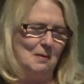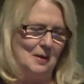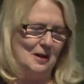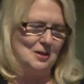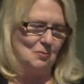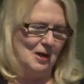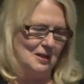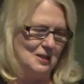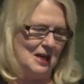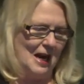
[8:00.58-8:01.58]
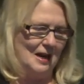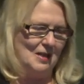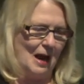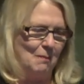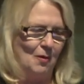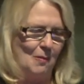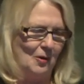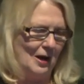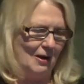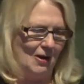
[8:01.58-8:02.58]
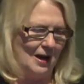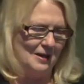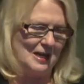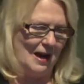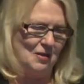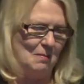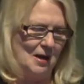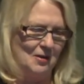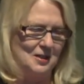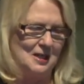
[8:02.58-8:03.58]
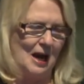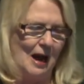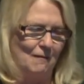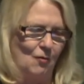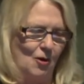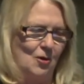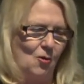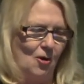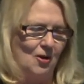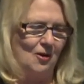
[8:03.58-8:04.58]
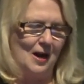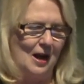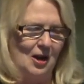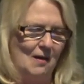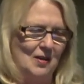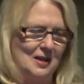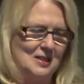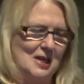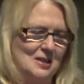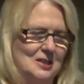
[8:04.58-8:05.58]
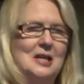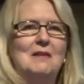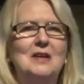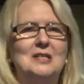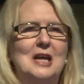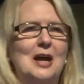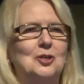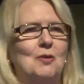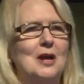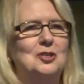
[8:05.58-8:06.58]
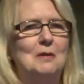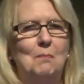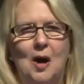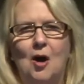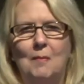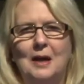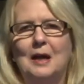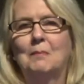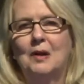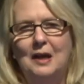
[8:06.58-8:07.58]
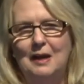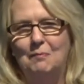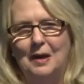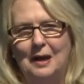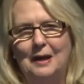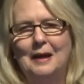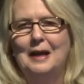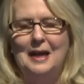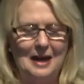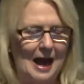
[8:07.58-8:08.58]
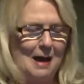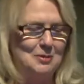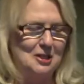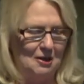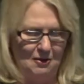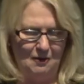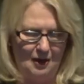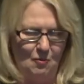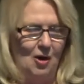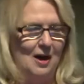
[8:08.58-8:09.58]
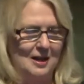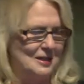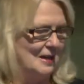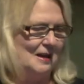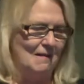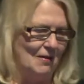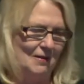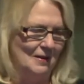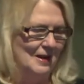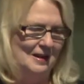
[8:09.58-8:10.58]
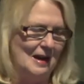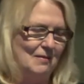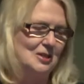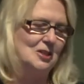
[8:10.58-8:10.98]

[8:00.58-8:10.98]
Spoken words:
to be a swing state, and that purple area down the middle is the I-4 corridor, and I love it. It says TV saturation bombing, and believe me, it absolutely was. It never